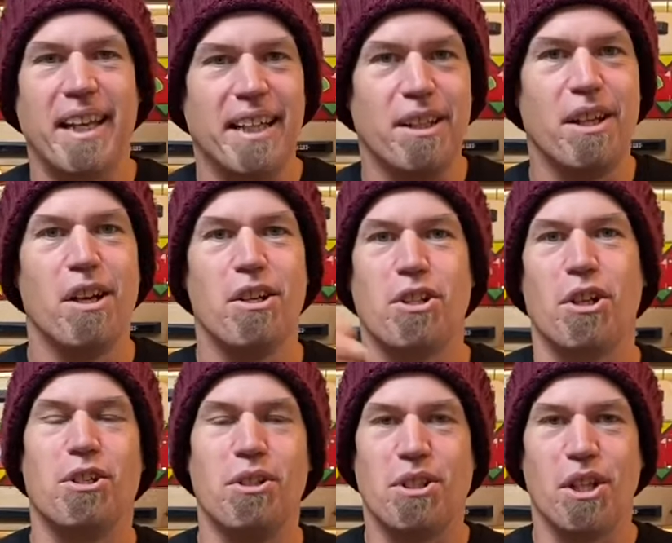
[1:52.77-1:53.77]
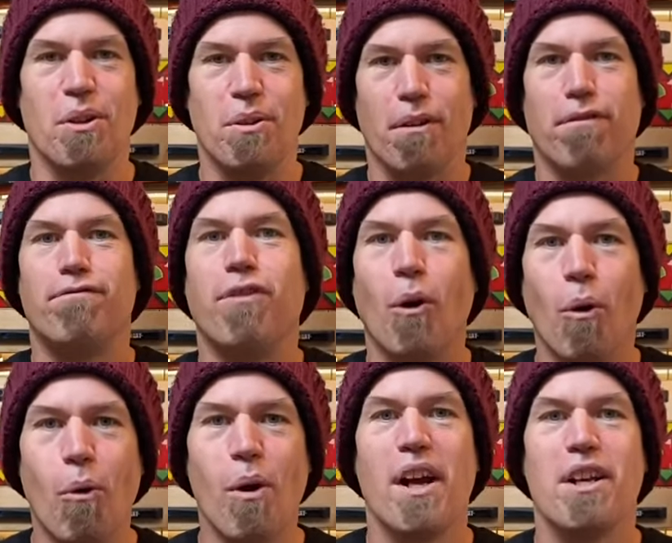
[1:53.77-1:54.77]
in should you do the
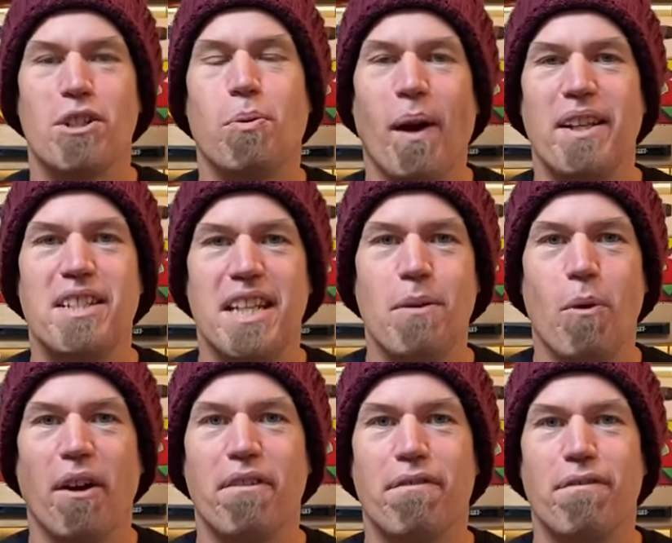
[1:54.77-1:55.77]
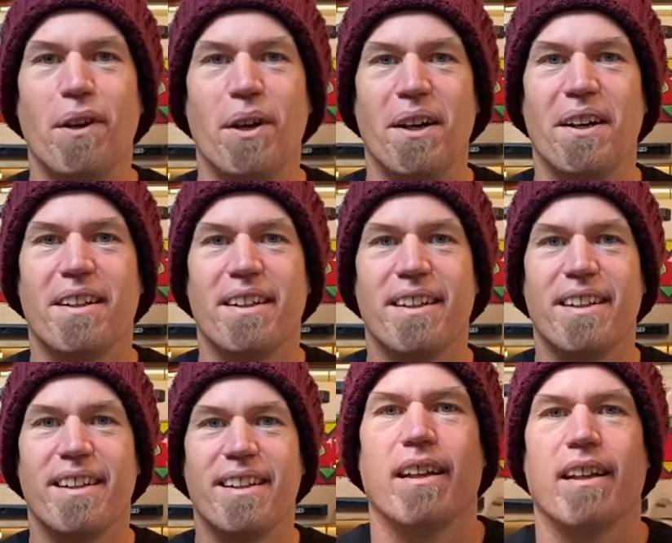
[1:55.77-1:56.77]
full 21-foot.
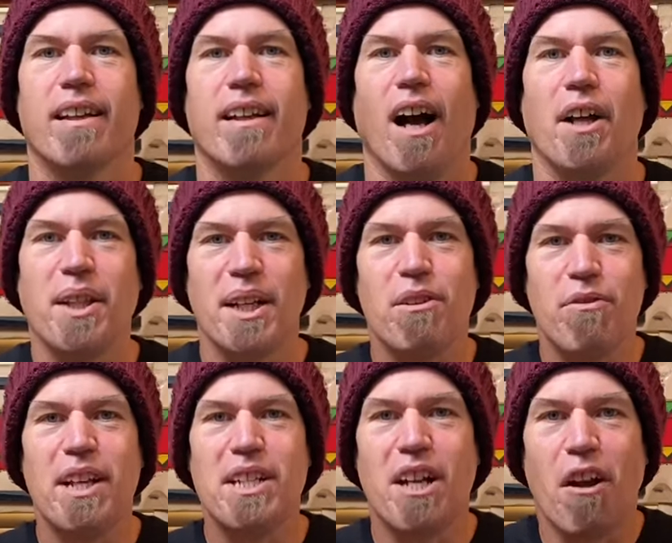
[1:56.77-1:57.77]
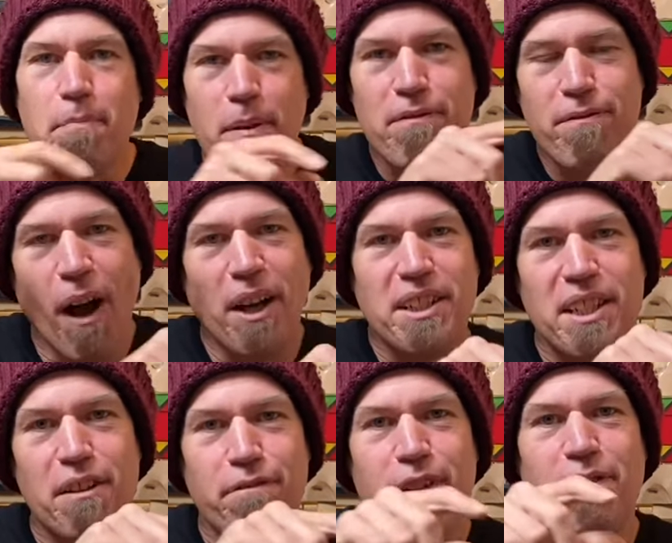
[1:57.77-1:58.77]
I think the reason I've been finding
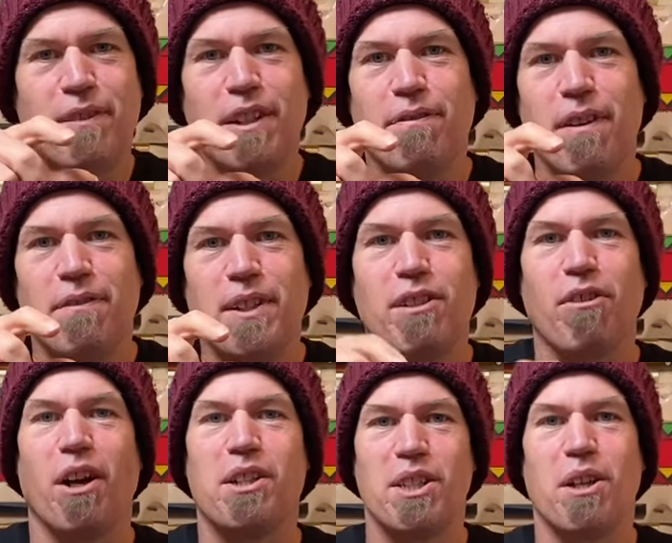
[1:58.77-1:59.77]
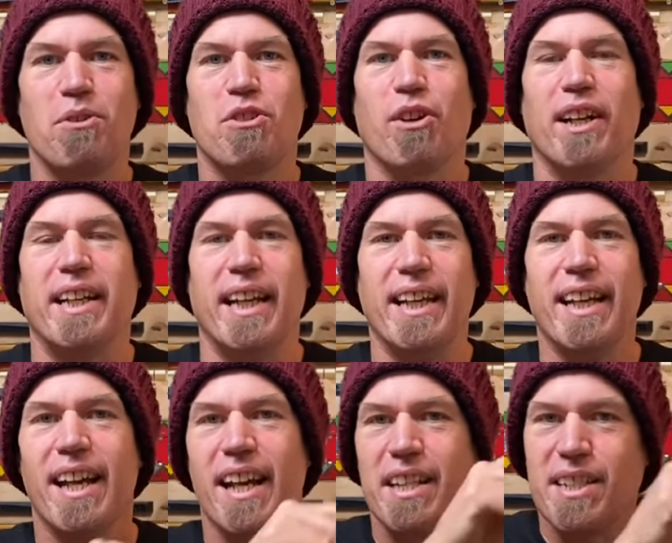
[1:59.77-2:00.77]
the 50-50 grind so tricky
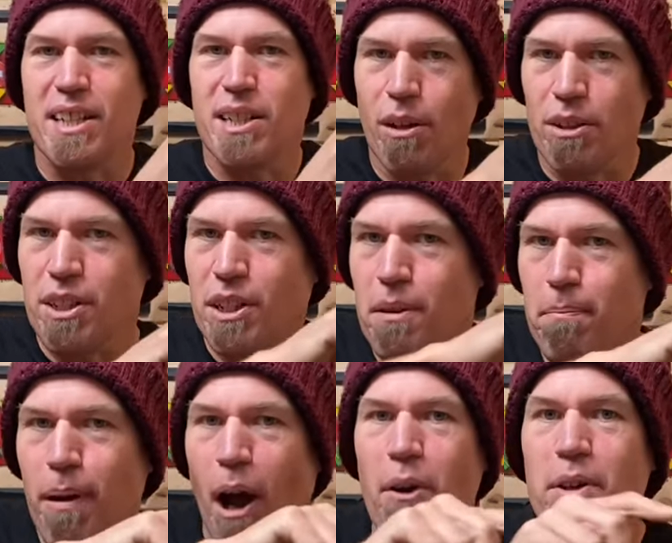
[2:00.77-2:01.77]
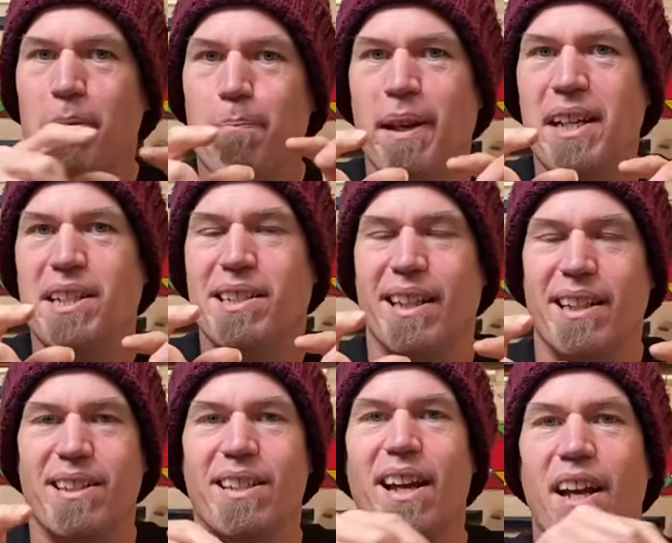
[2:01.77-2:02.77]
is there's lots of component
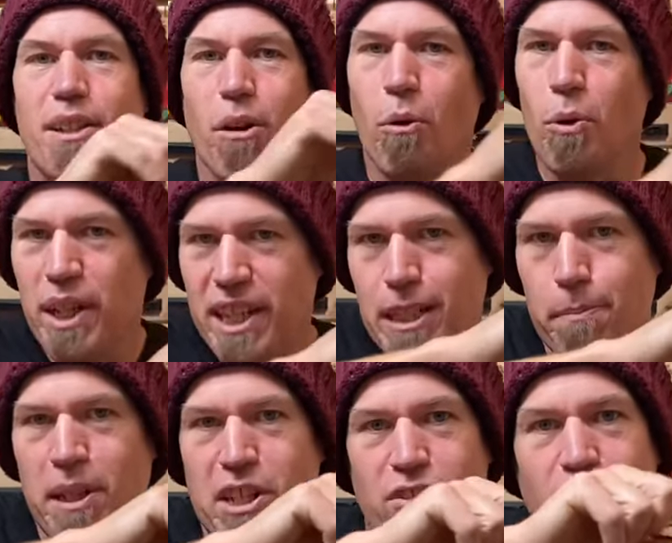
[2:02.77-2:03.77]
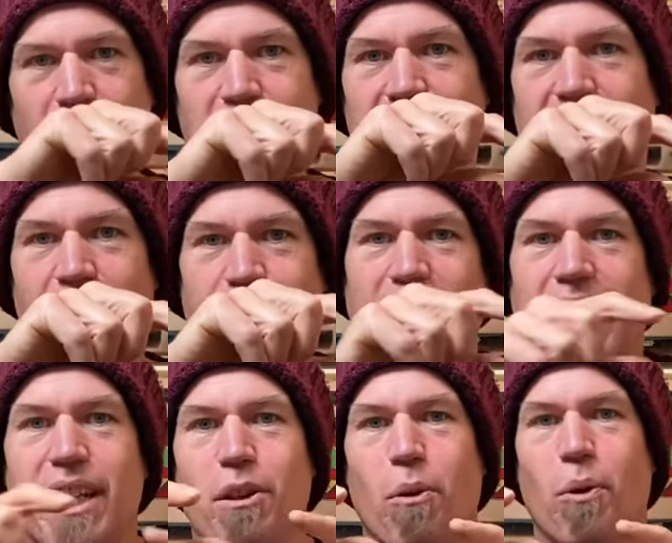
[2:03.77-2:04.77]
pieces that all need to be strung together
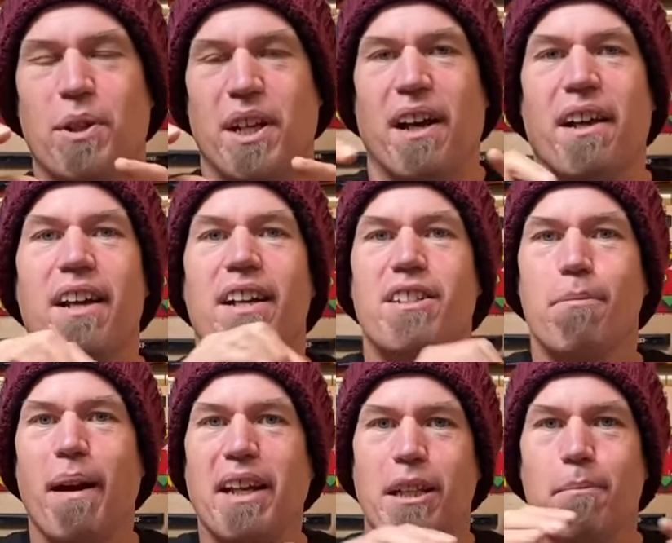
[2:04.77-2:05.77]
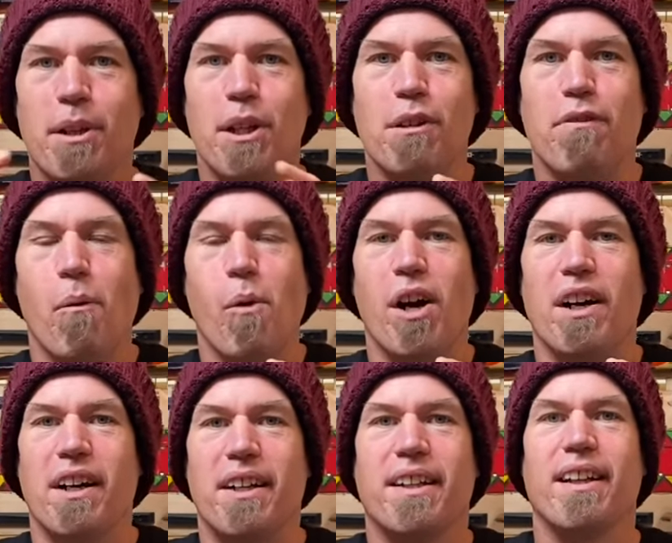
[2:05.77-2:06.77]
in order to make the manoeuvre
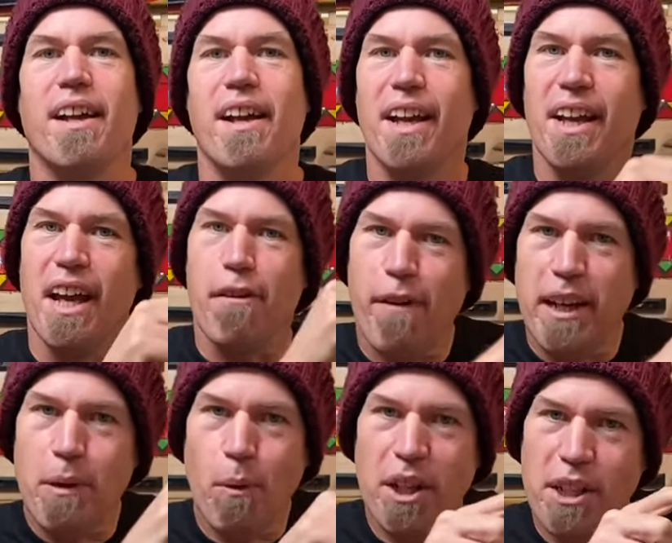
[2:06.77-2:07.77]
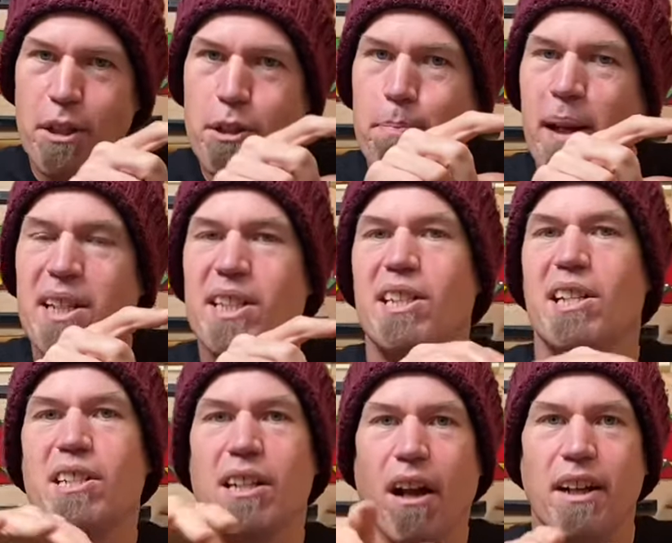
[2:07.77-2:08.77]
work. If any one of those pieces
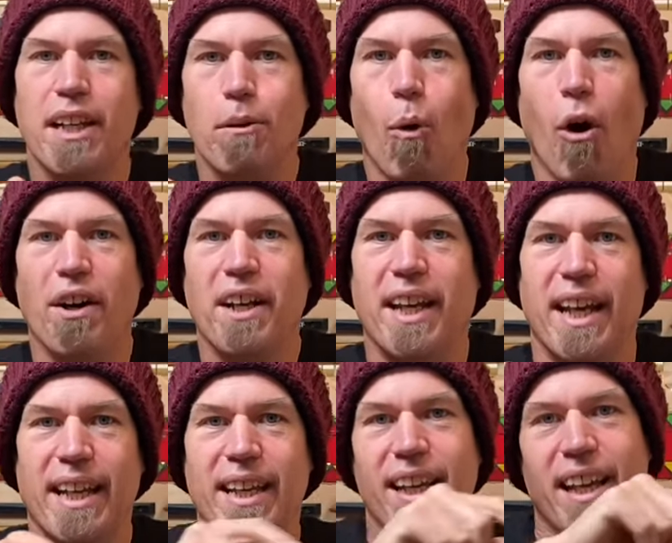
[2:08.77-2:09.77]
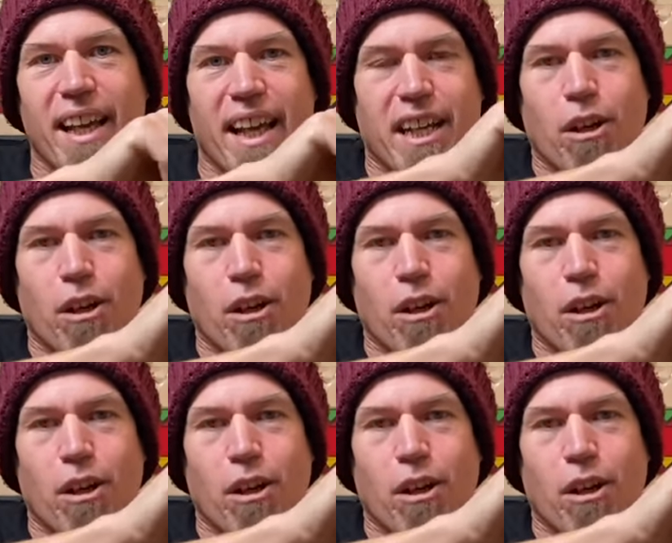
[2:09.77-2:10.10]
is slightly wonky, it